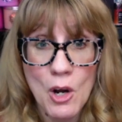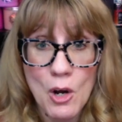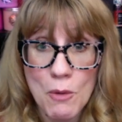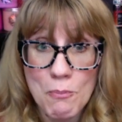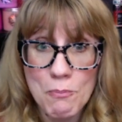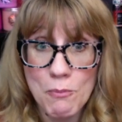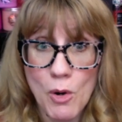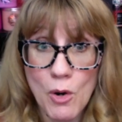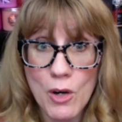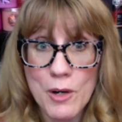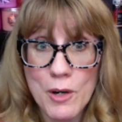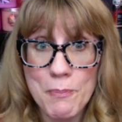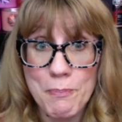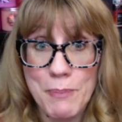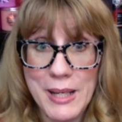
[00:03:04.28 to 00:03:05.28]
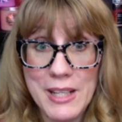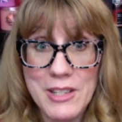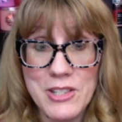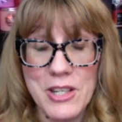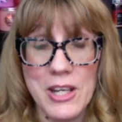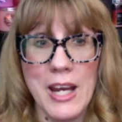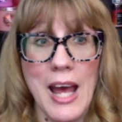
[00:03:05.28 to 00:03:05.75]
more
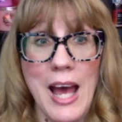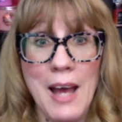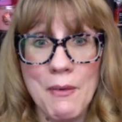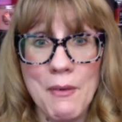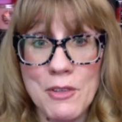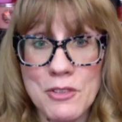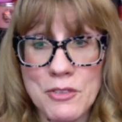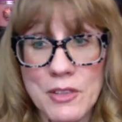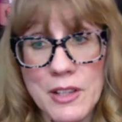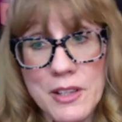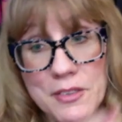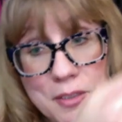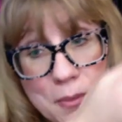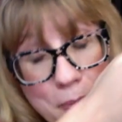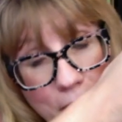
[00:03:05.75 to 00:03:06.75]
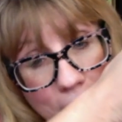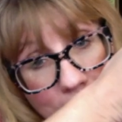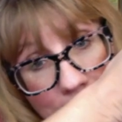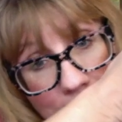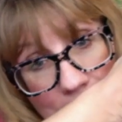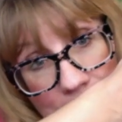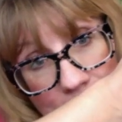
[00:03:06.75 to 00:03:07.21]
beachy. I was really
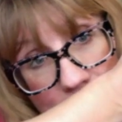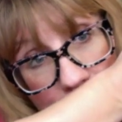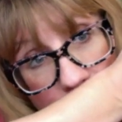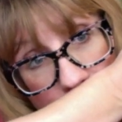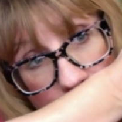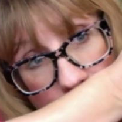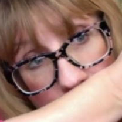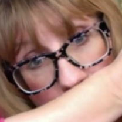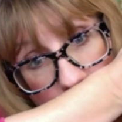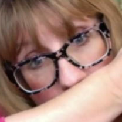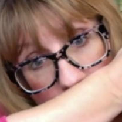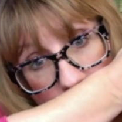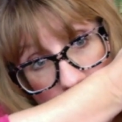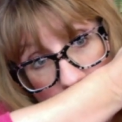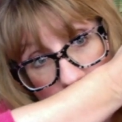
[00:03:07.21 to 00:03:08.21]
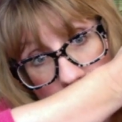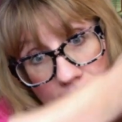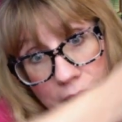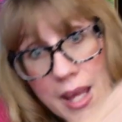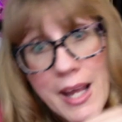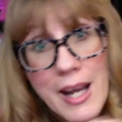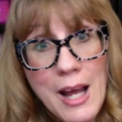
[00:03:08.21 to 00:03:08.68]
surprised
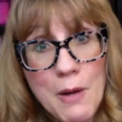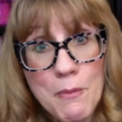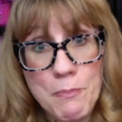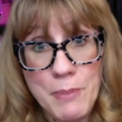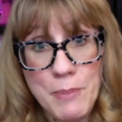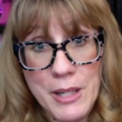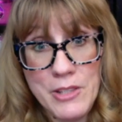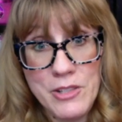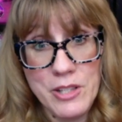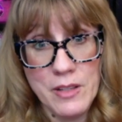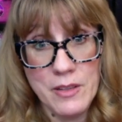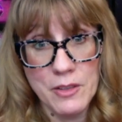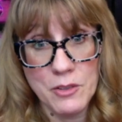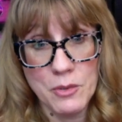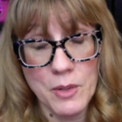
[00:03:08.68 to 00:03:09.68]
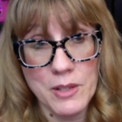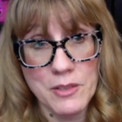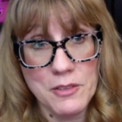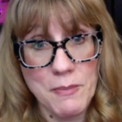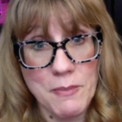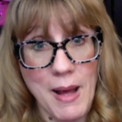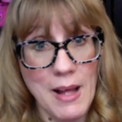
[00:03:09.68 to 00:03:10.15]
at how beachy this one
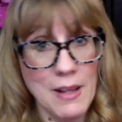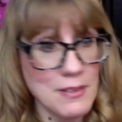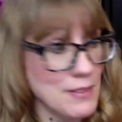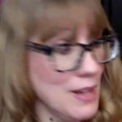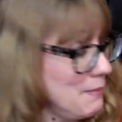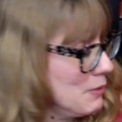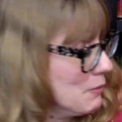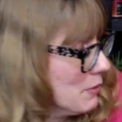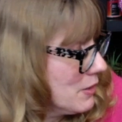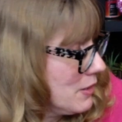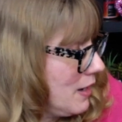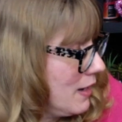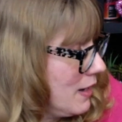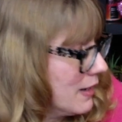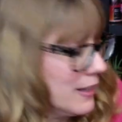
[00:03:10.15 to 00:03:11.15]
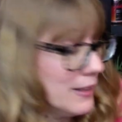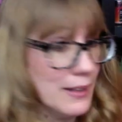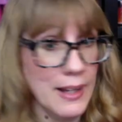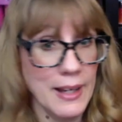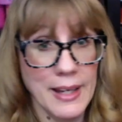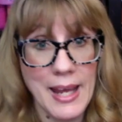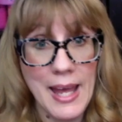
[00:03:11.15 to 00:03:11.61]
smells. I mean, we're talking
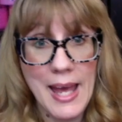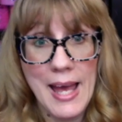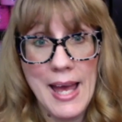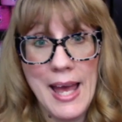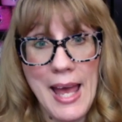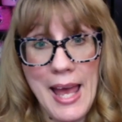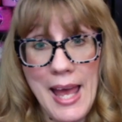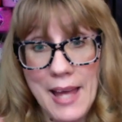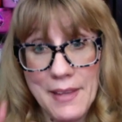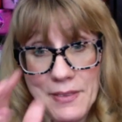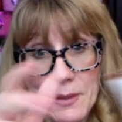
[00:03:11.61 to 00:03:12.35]
like at the